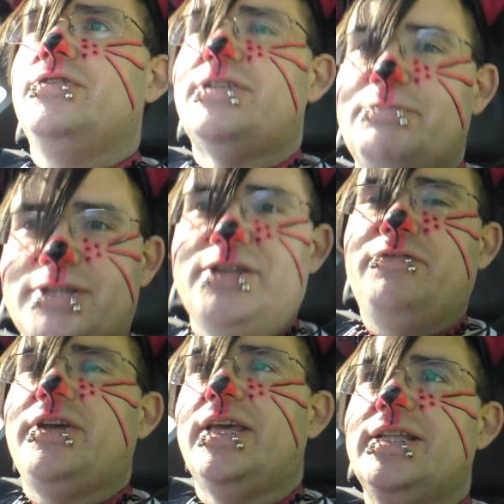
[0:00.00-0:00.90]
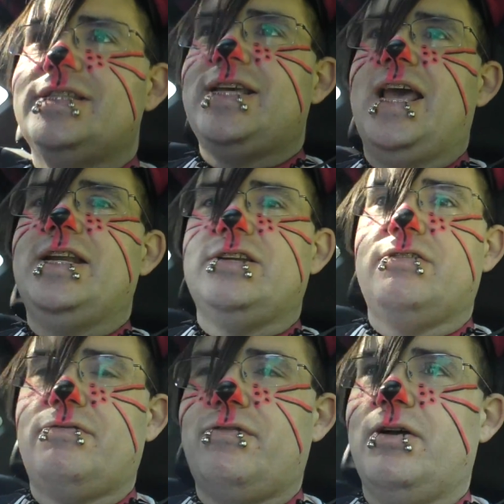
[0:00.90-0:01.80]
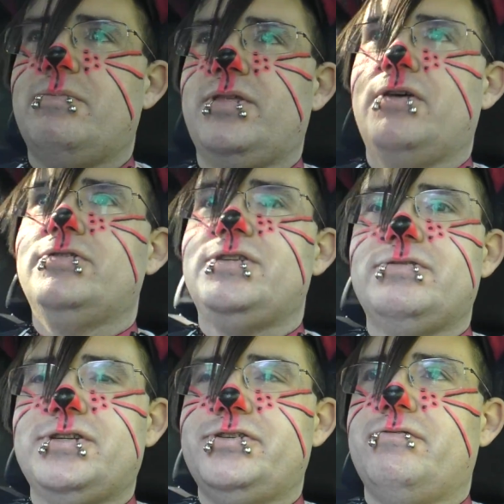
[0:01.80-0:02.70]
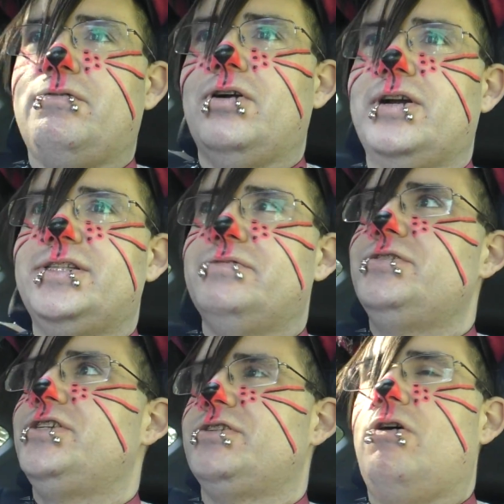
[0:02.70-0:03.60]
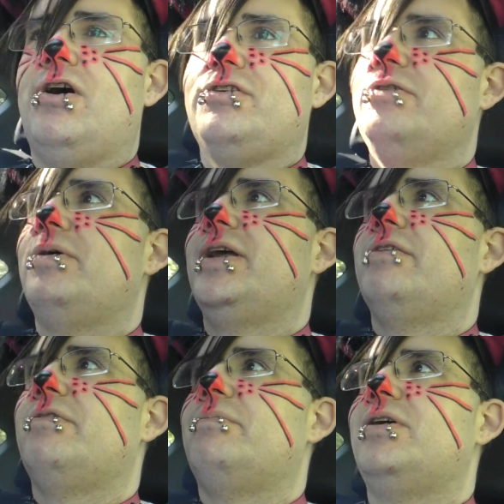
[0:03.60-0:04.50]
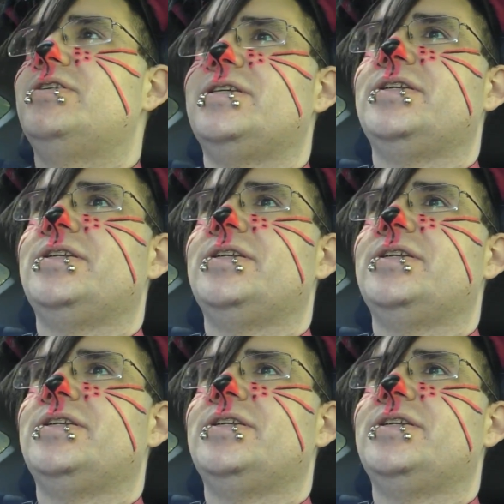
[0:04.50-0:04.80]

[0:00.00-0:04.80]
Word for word: specific intent from those usage of words. It was just authored by a different person.